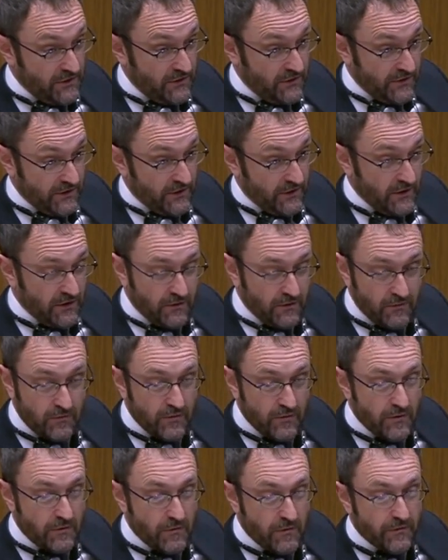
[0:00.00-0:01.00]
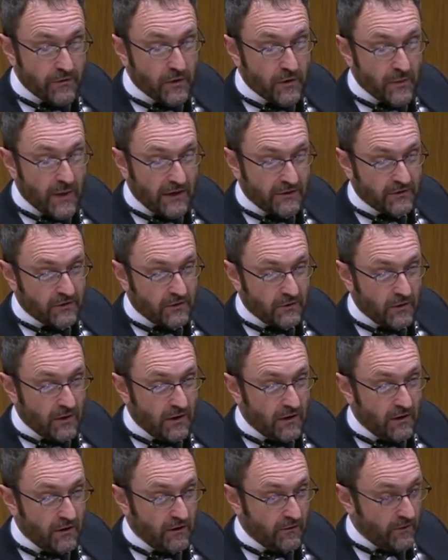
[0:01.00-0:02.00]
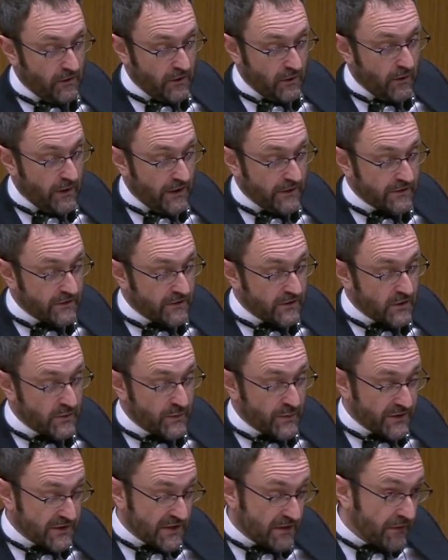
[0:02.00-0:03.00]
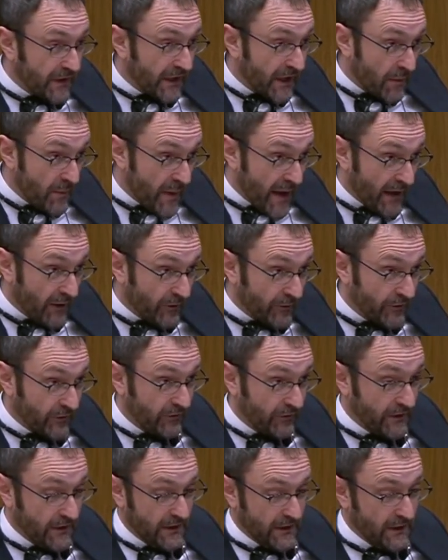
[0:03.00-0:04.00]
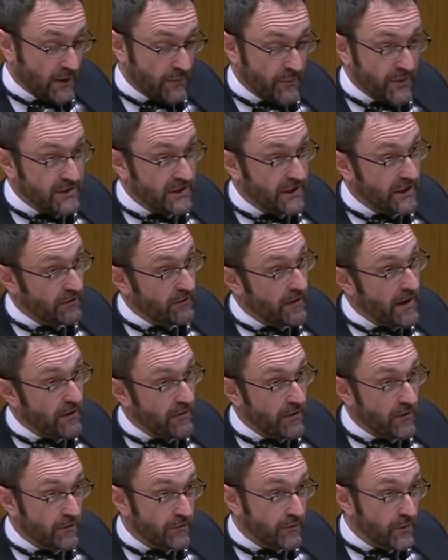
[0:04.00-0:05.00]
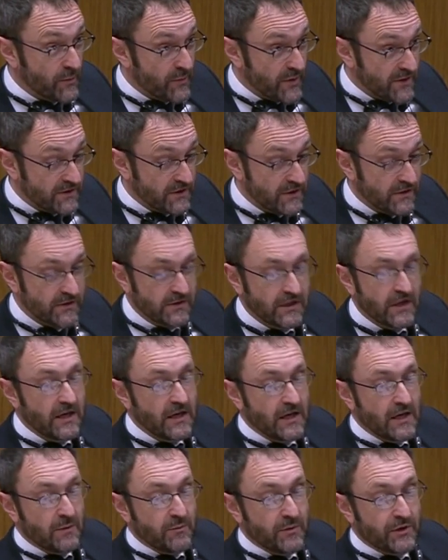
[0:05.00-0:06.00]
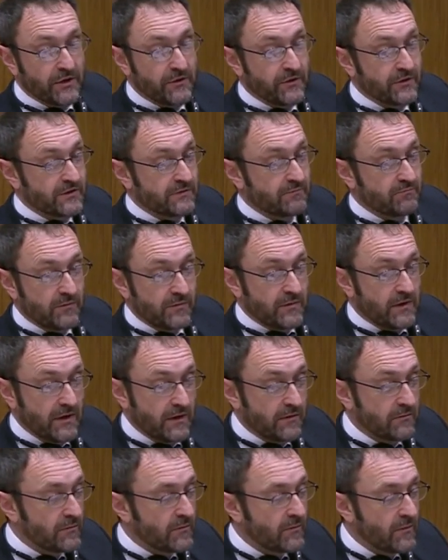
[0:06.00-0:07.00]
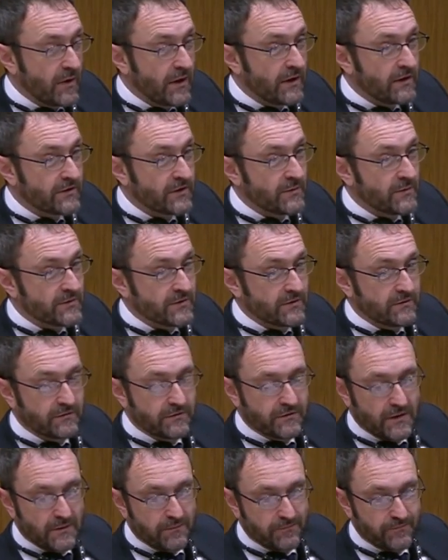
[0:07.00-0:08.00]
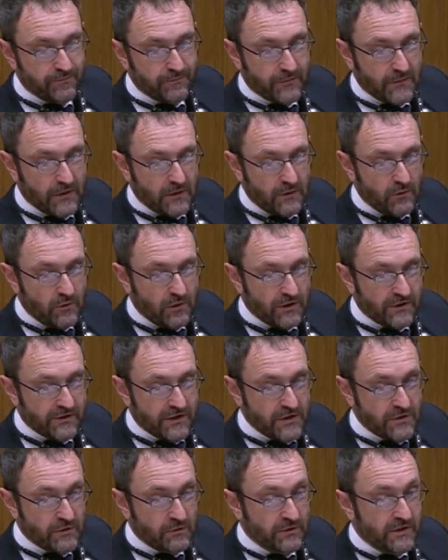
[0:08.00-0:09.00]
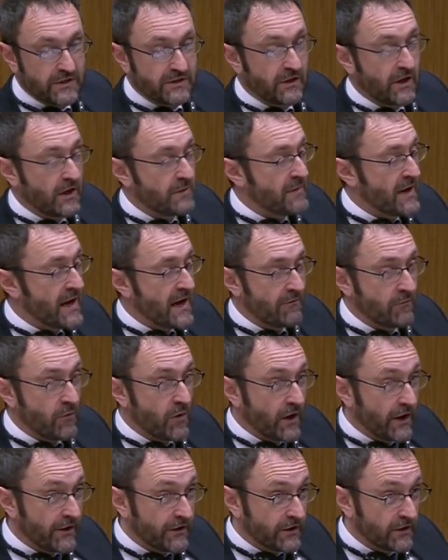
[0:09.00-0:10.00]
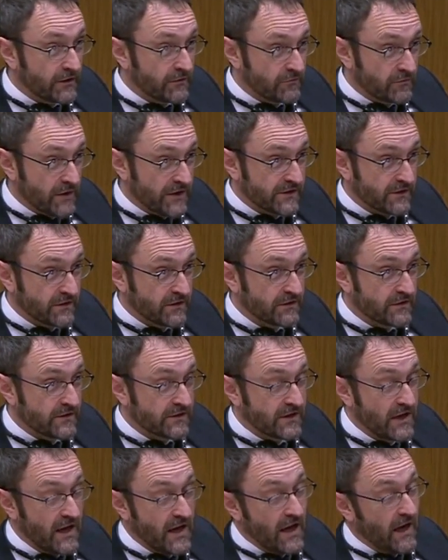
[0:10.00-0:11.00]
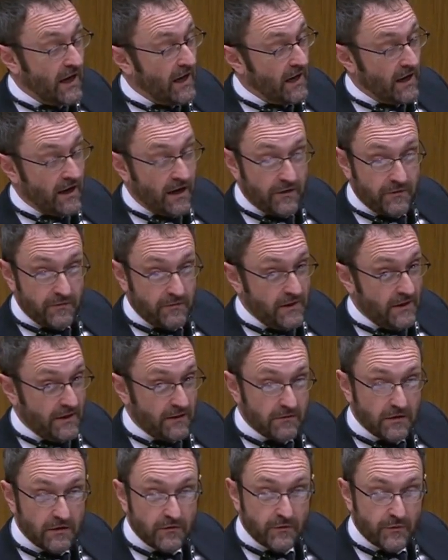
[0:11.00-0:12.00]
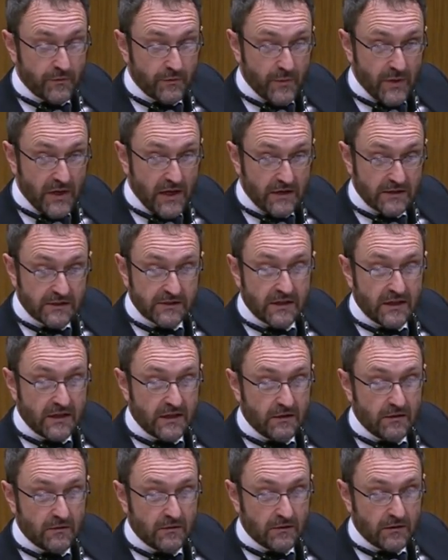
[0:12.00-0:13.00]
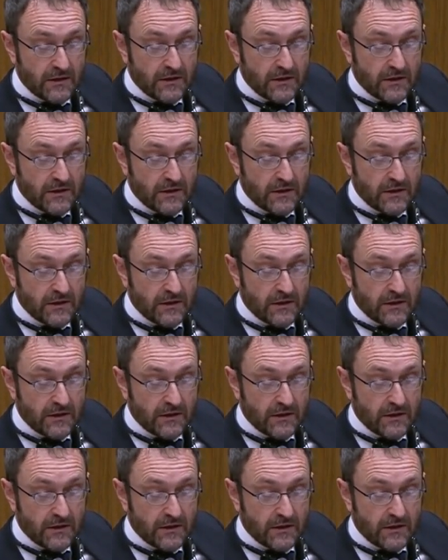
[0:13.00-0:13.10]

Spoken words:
issues that you refer back to are quite specific about a particular area of the business, but others, you know, in terms of organisational design, may have wider resonance. You know, if PAC